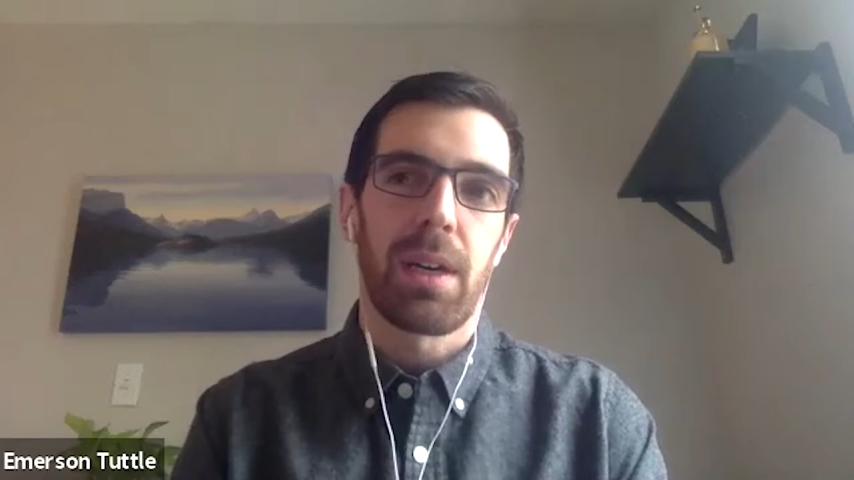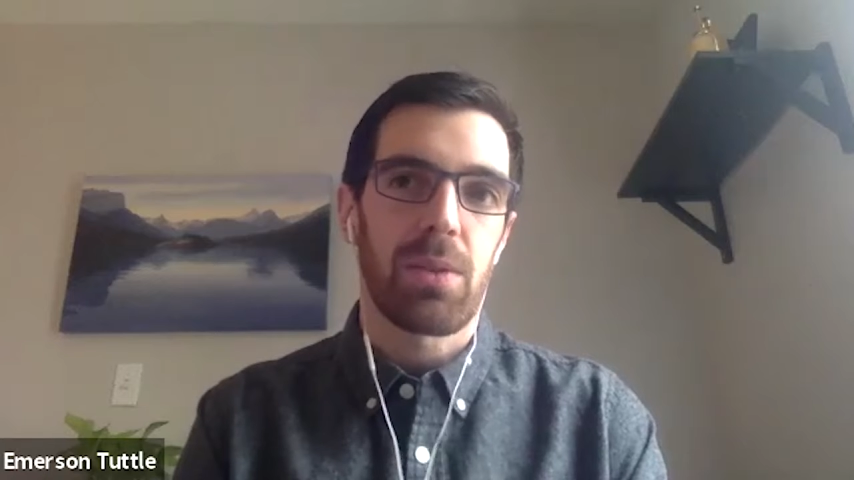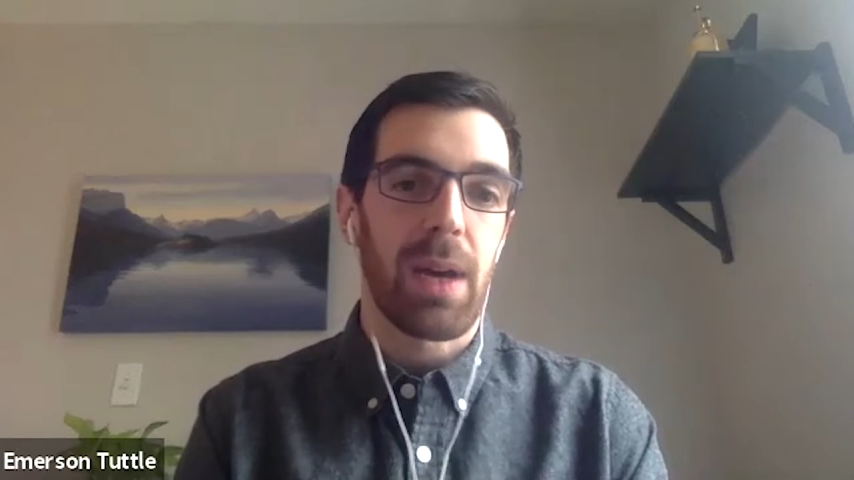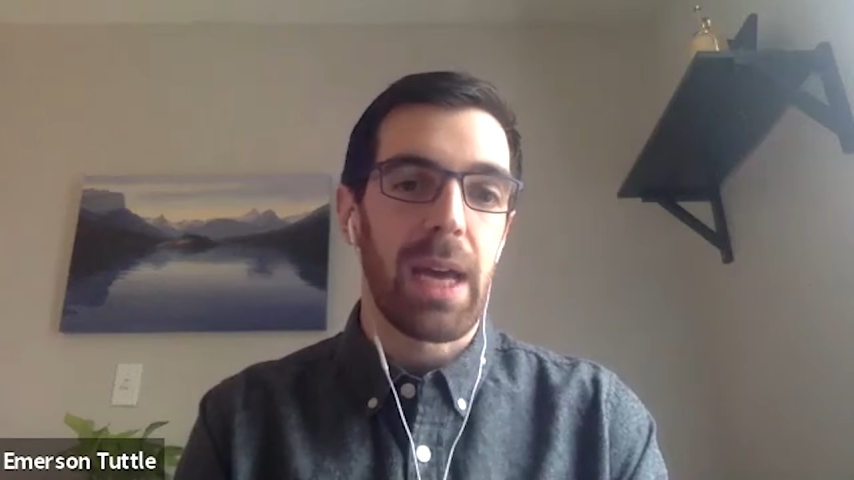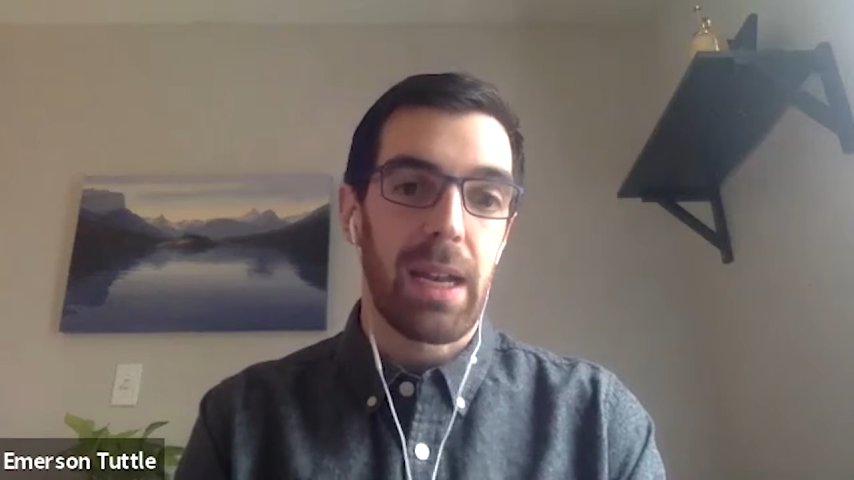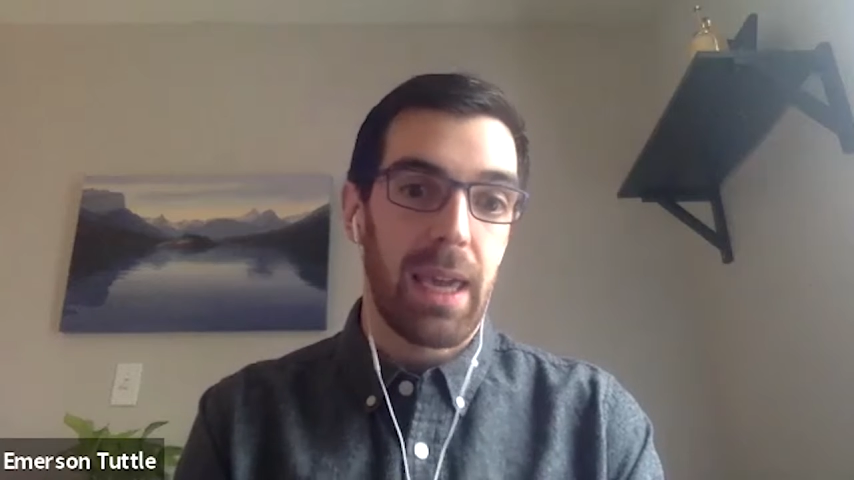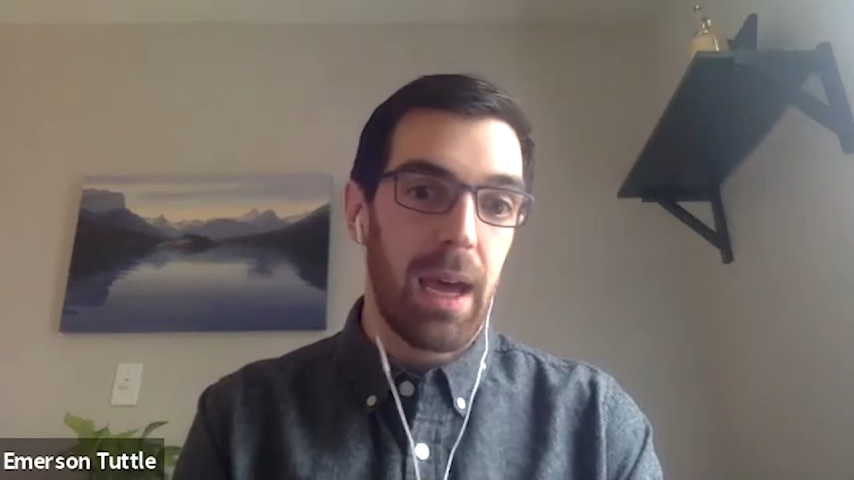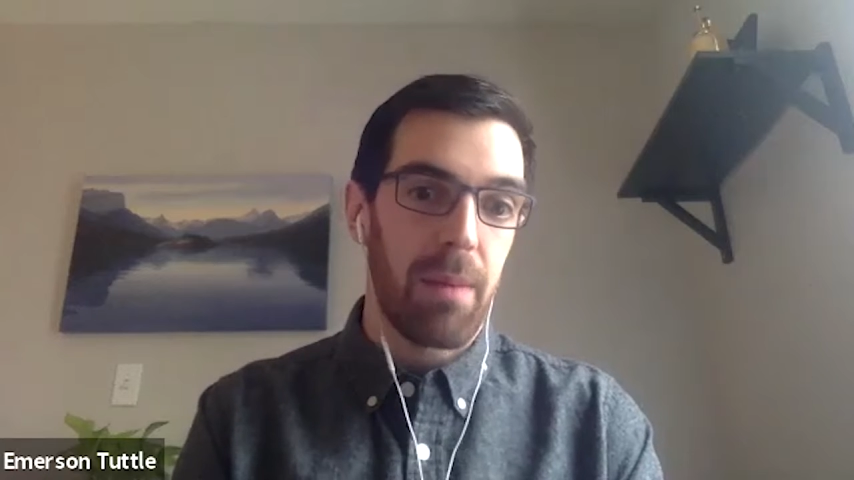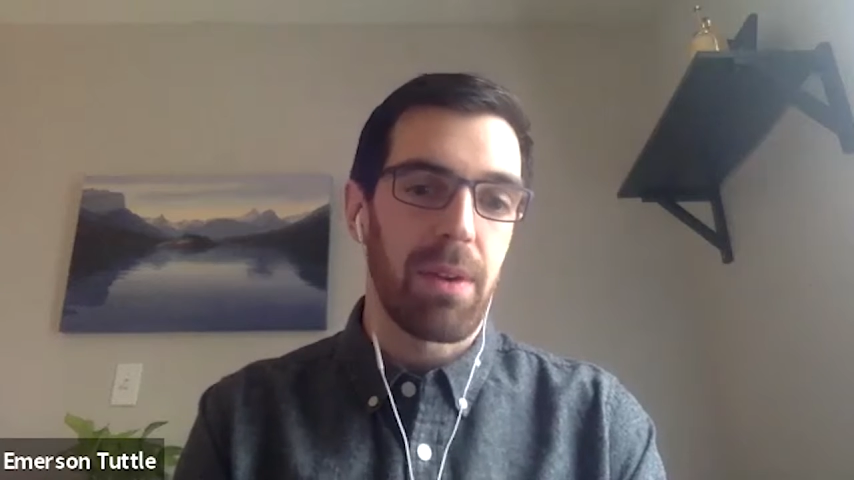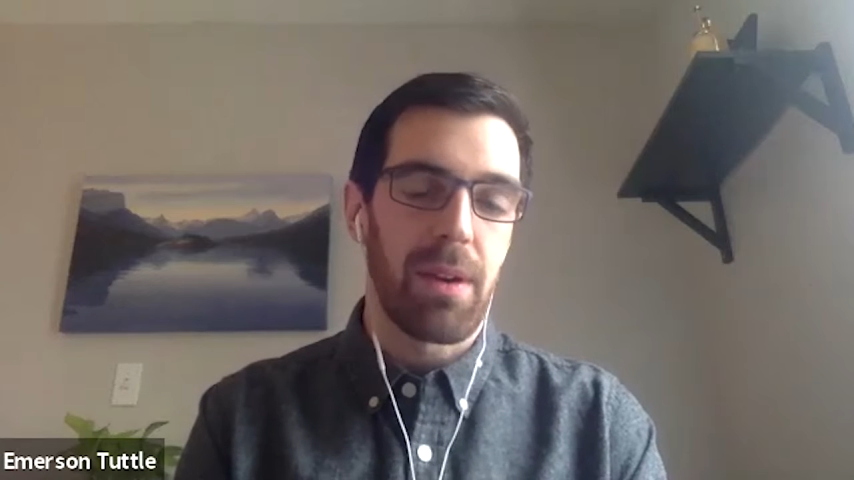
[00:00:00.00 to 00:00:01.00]
So I had a
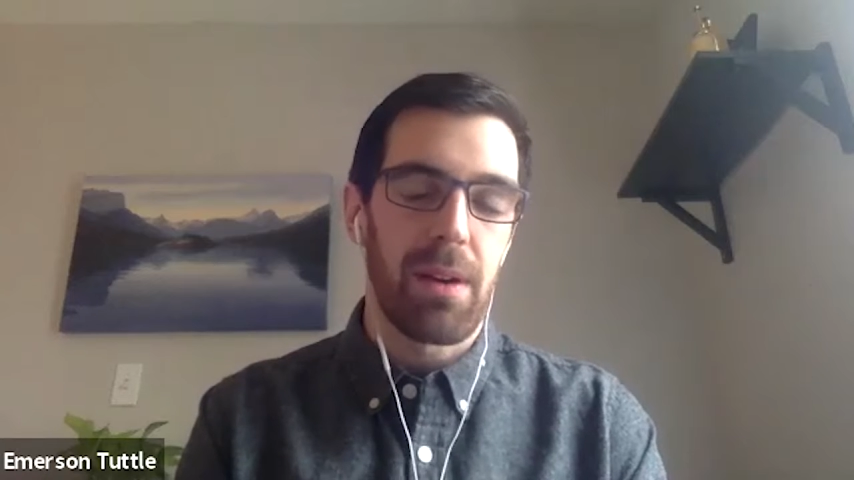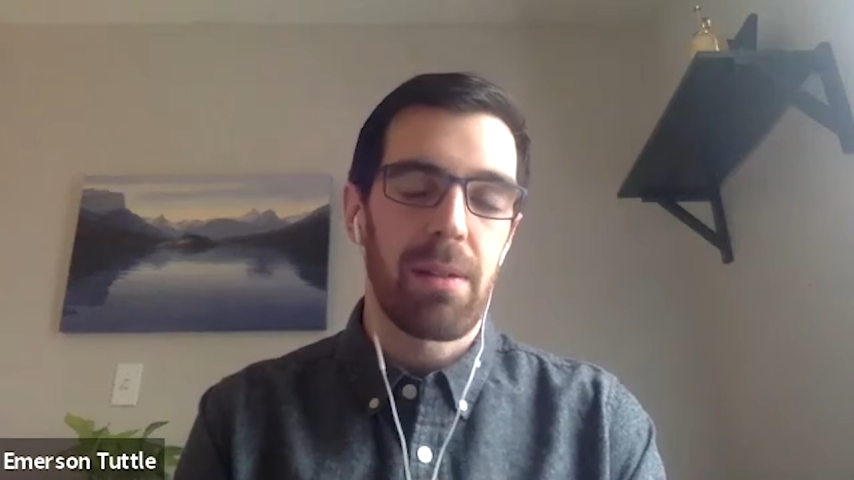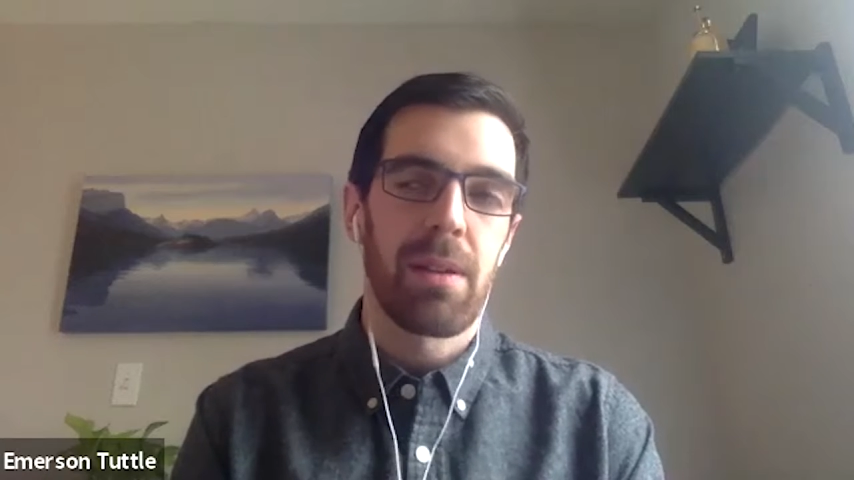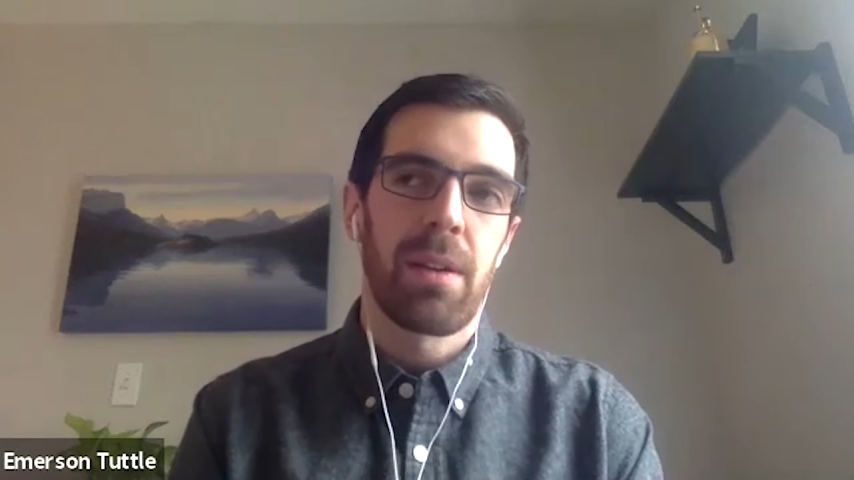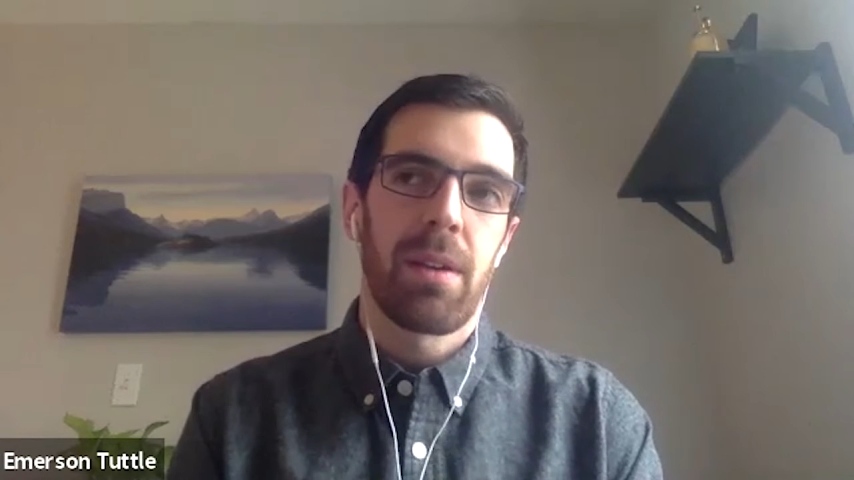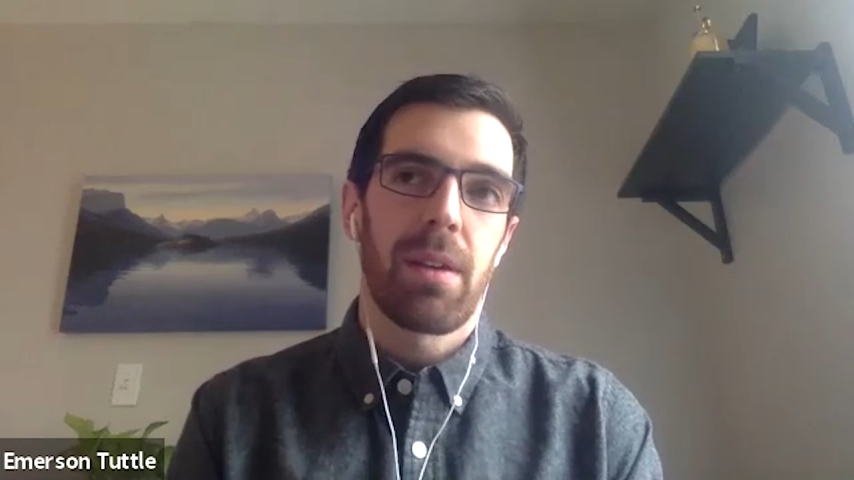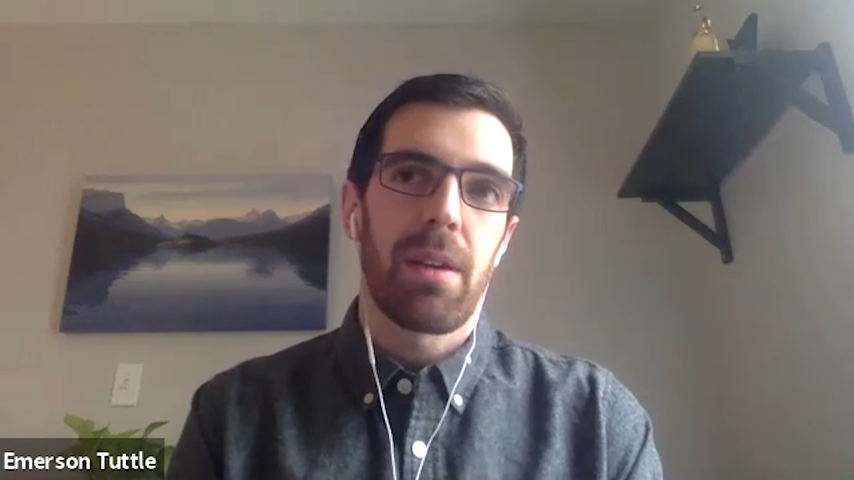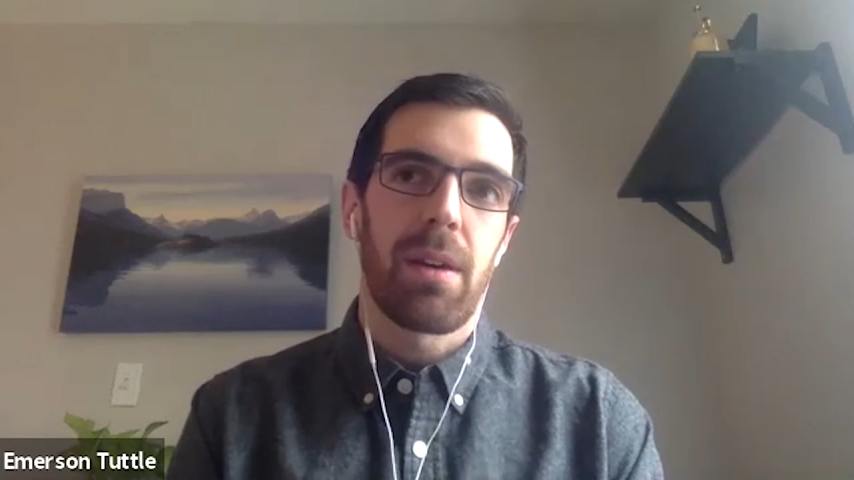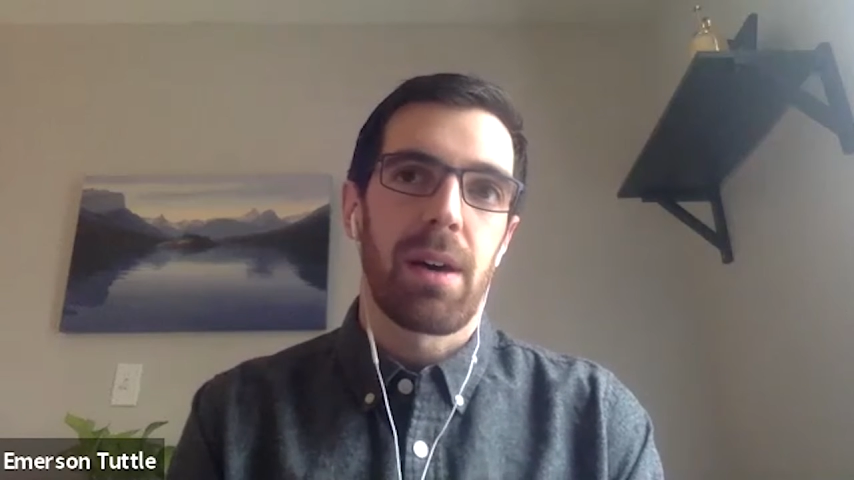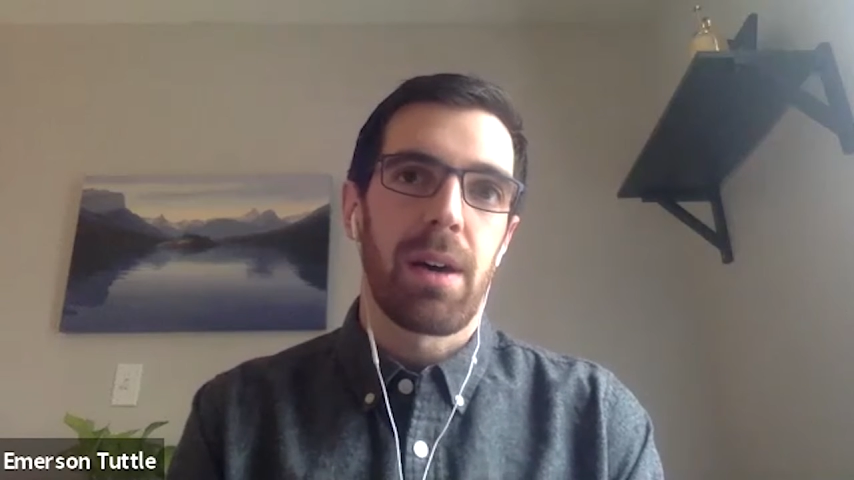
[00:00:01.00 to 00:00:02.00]
gap year.
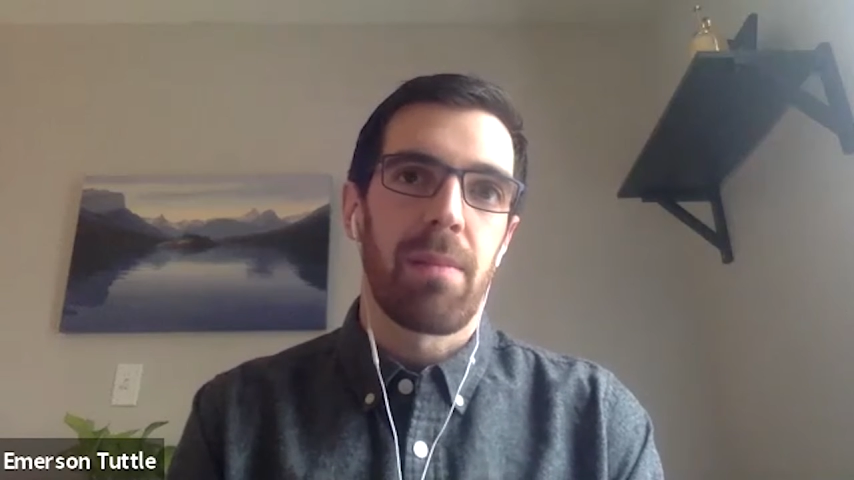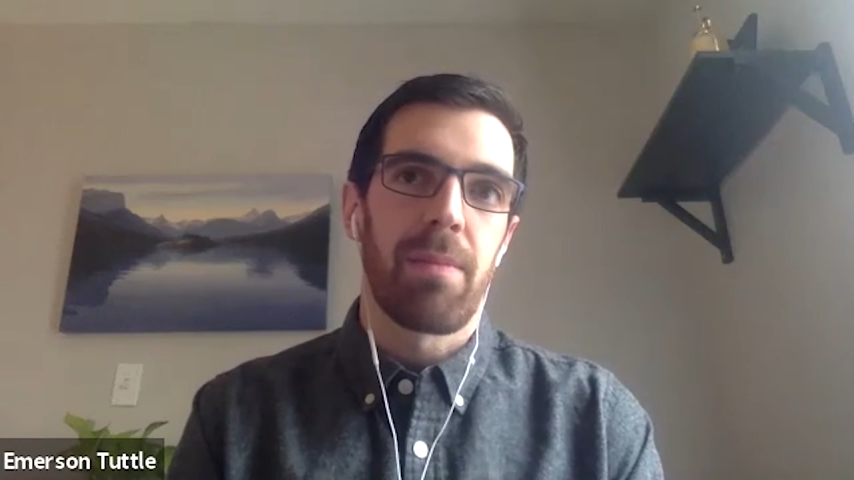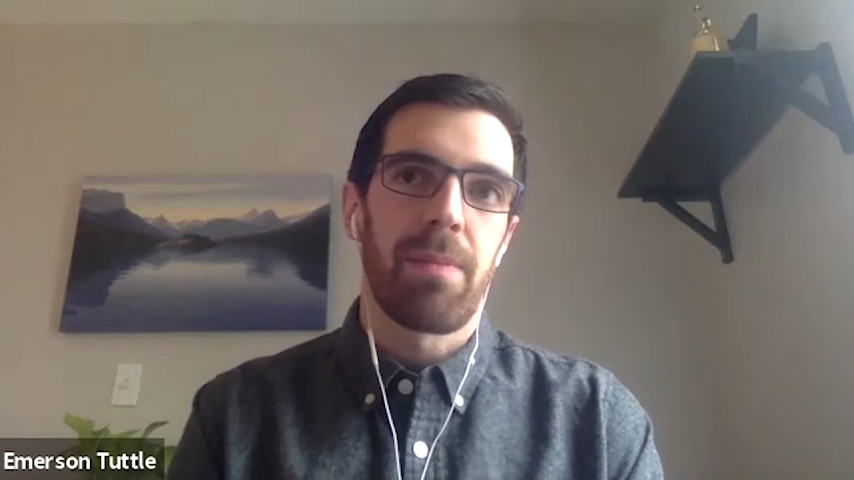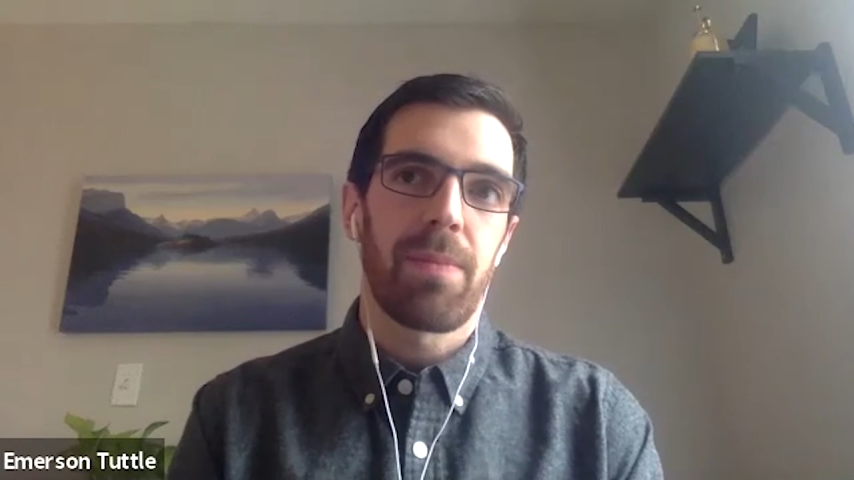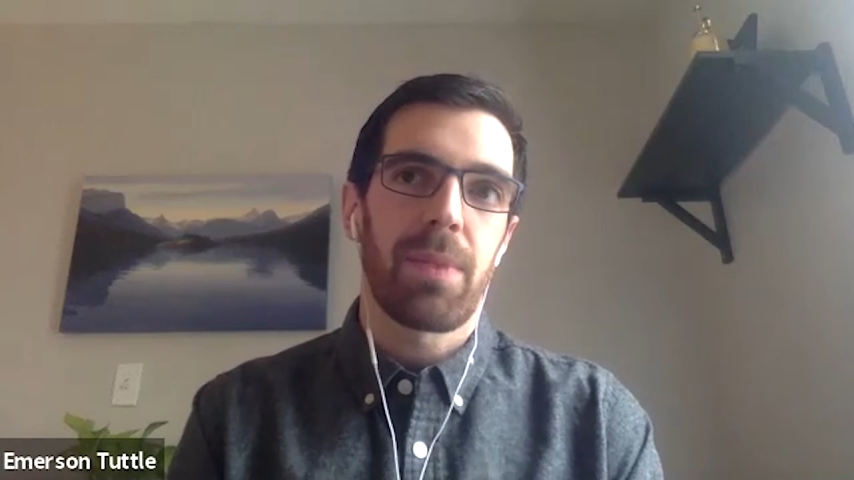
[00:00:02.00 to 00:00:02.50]
And